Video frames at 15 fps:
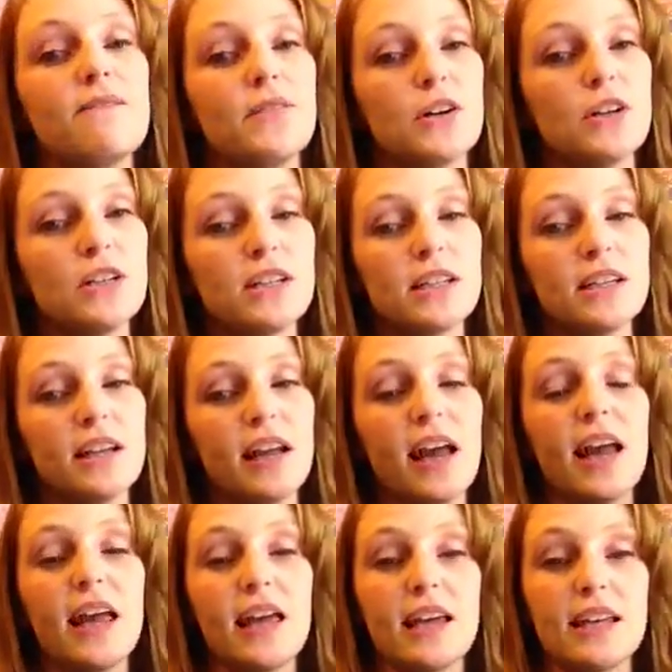First
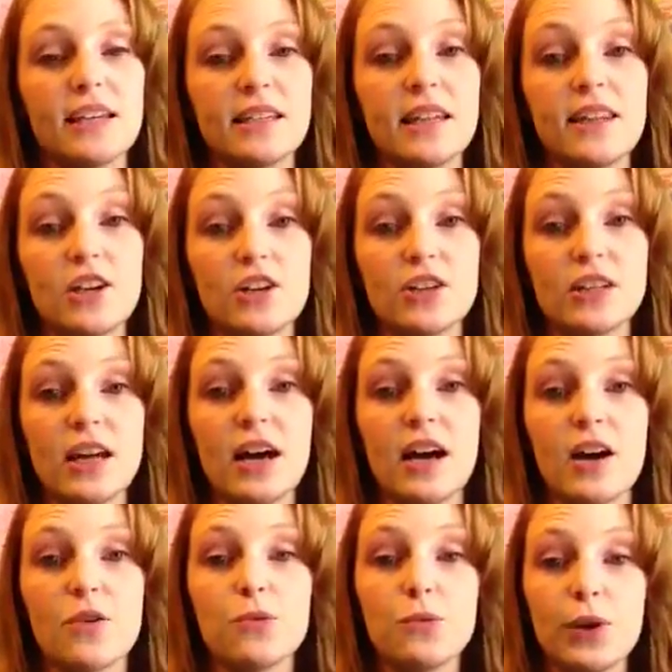is there's
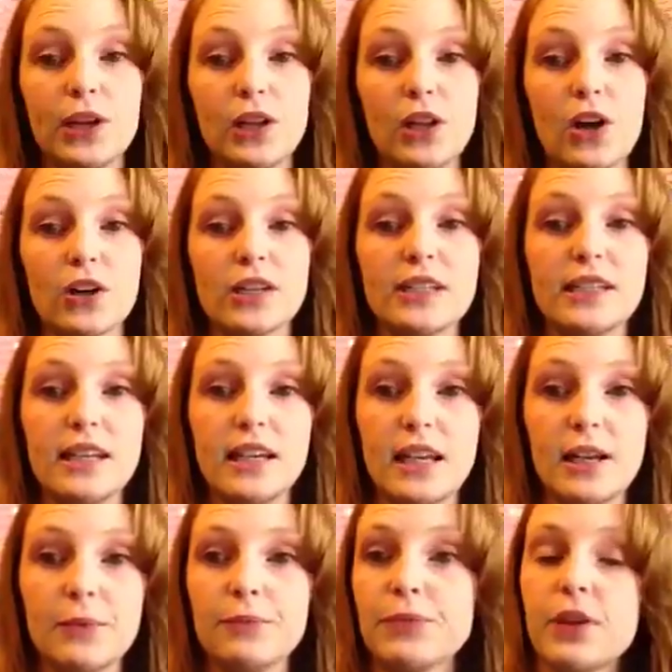a read-along
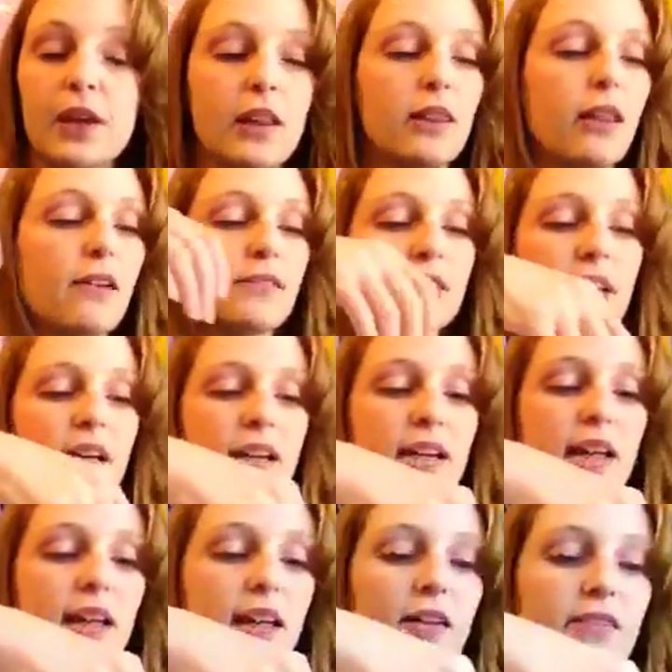CD. Loves it.
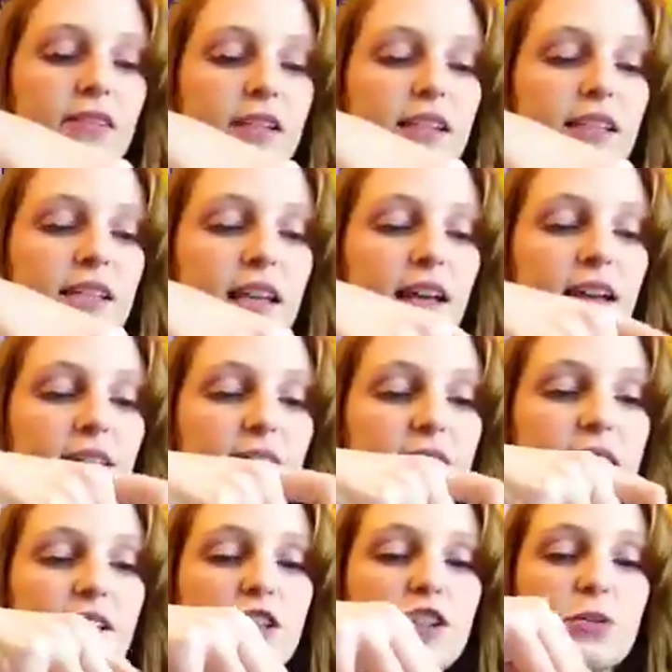He loves to sit and
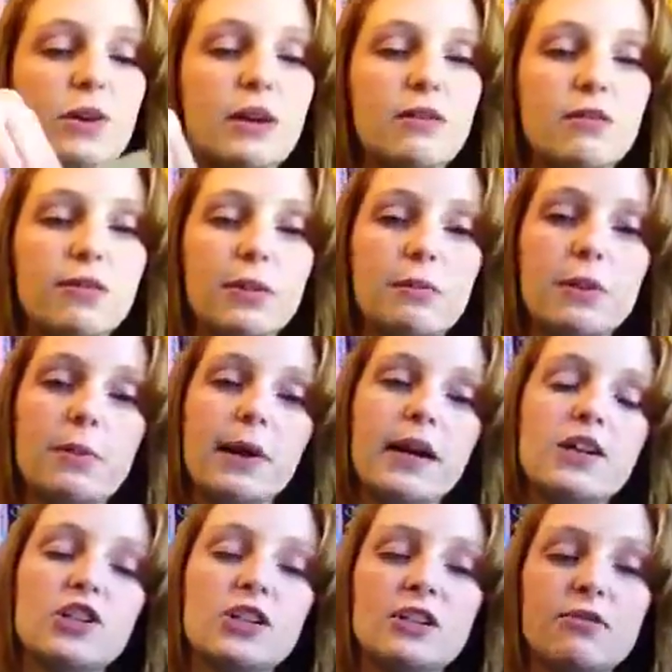listen to it and flip the
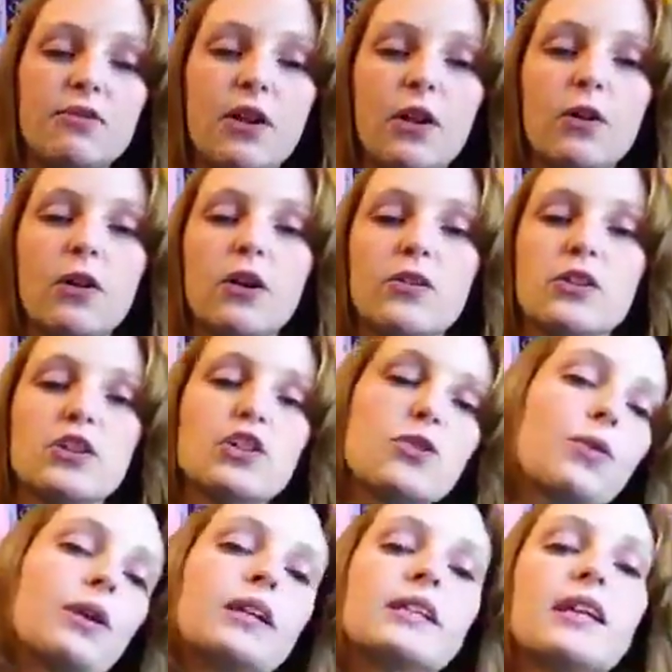pages and follow along the
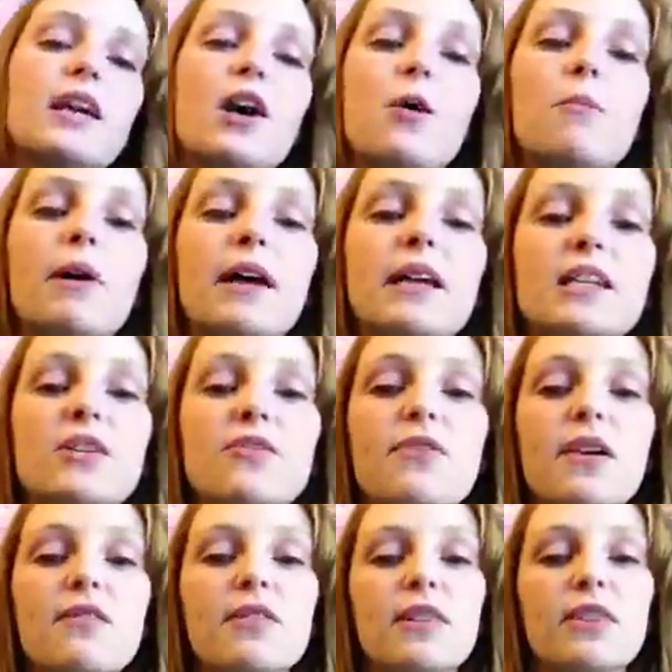stories. But his
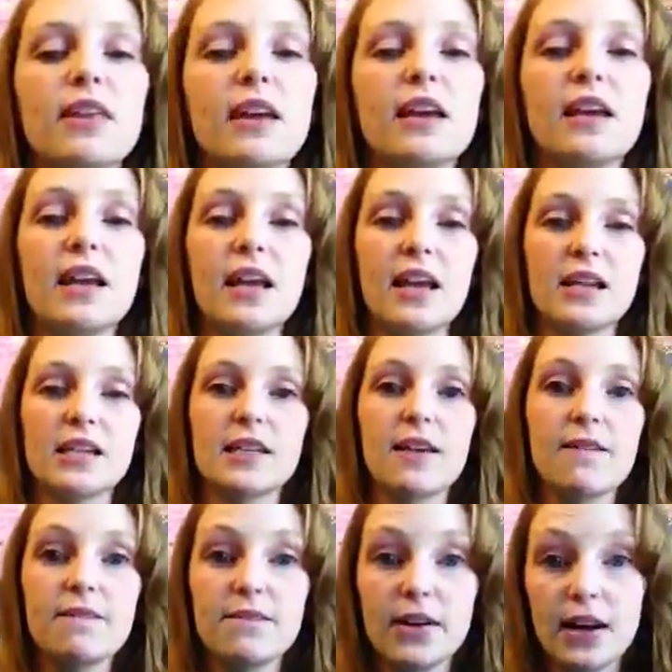favorite thing is
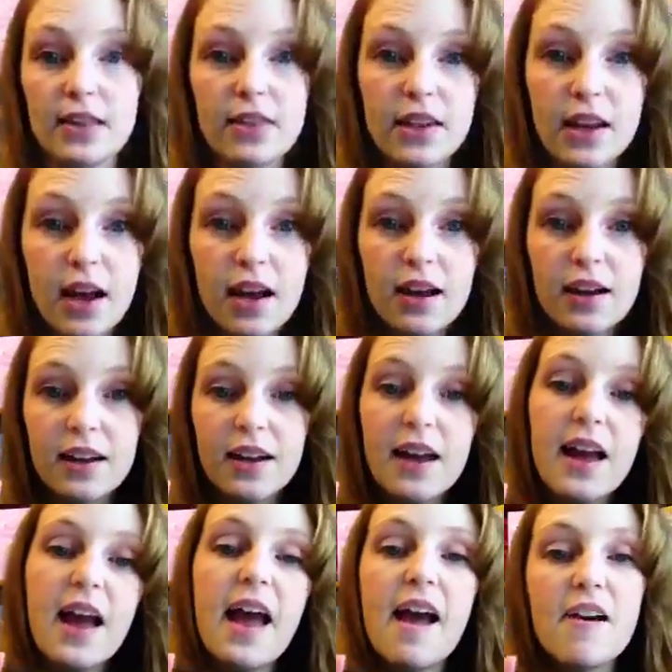find the duck.
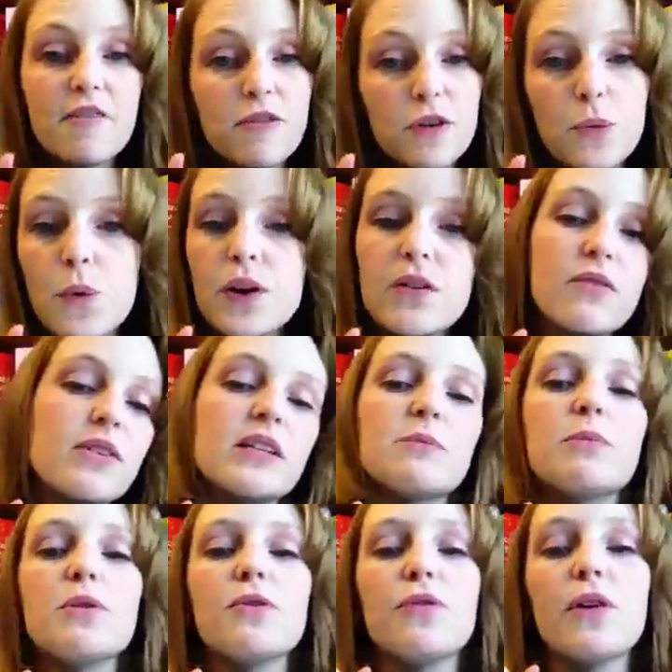Every one of these
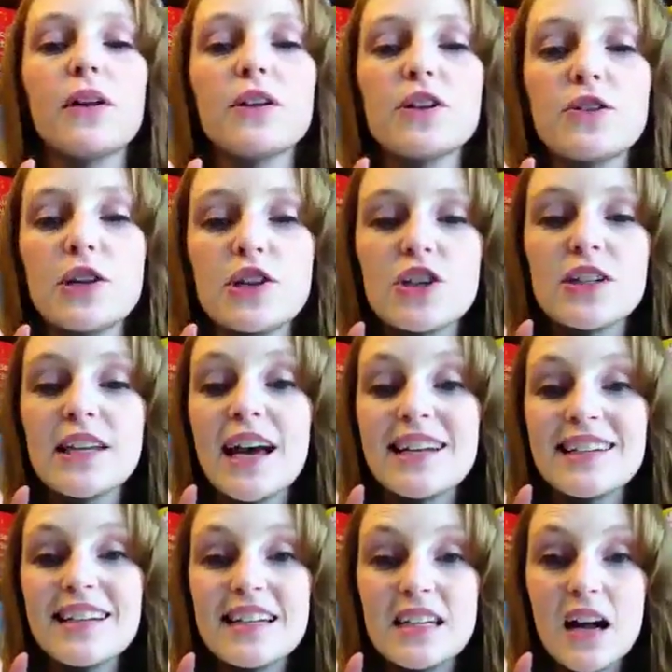beautiful illustrations
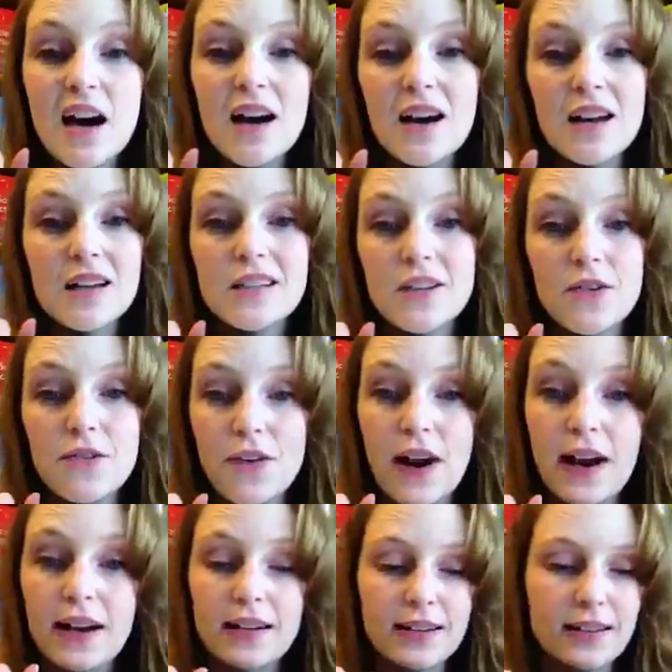has a duck to
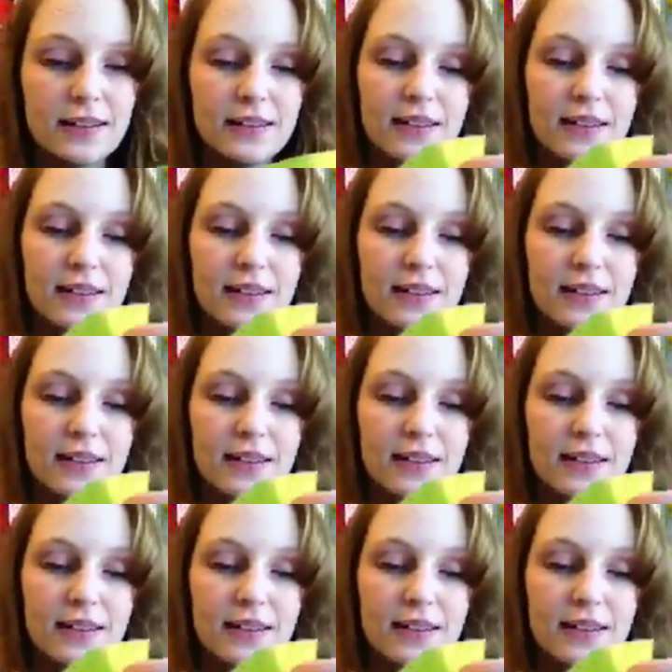find.